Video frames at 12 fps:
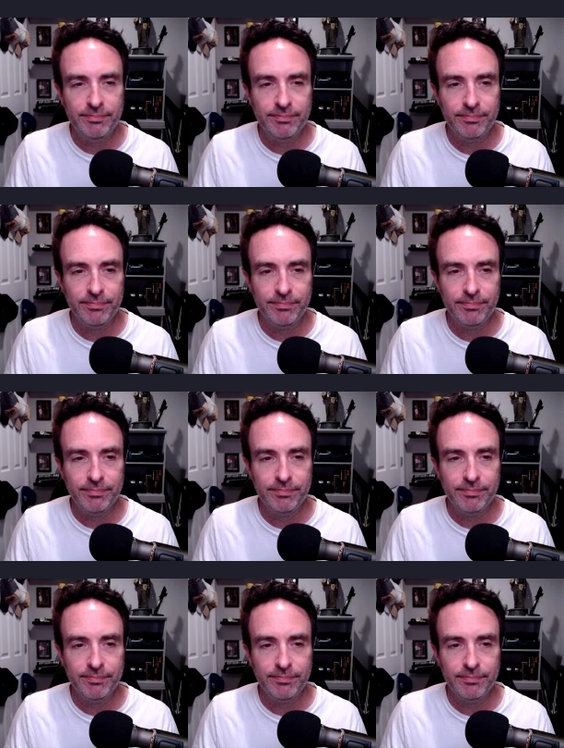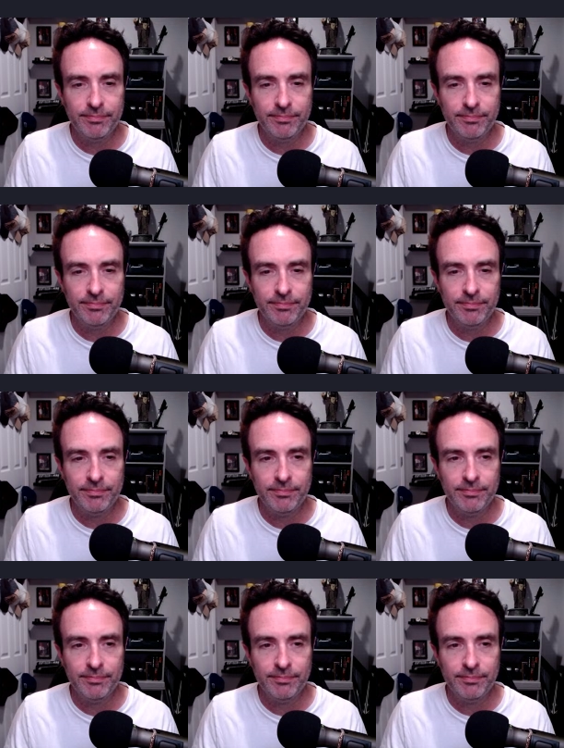
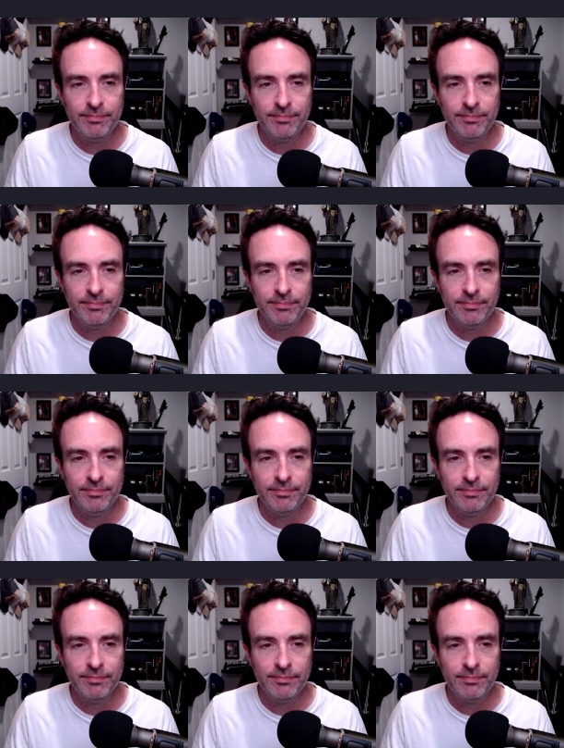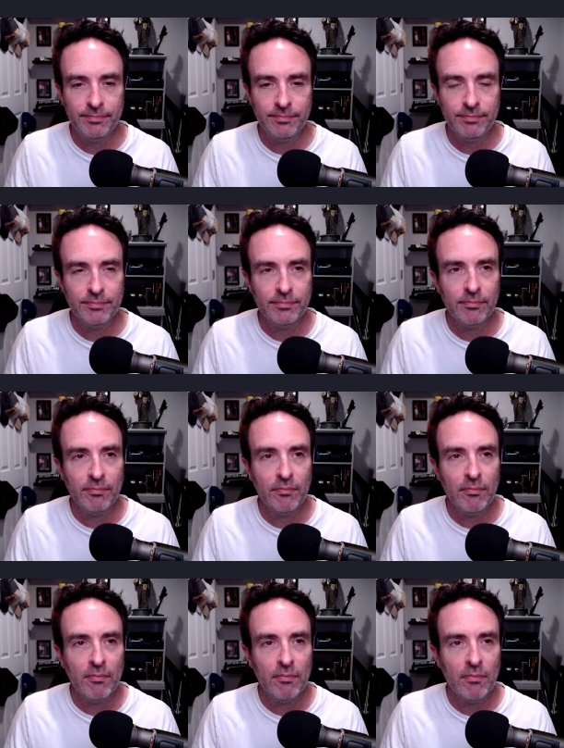
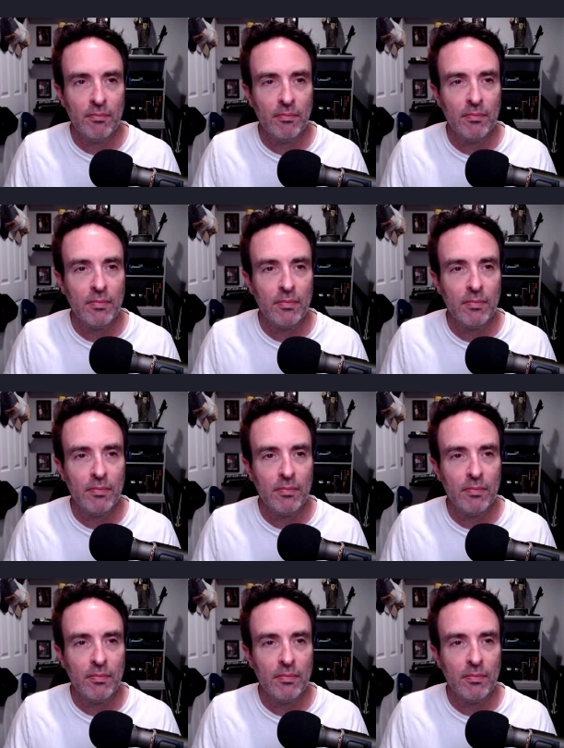(no one is talking)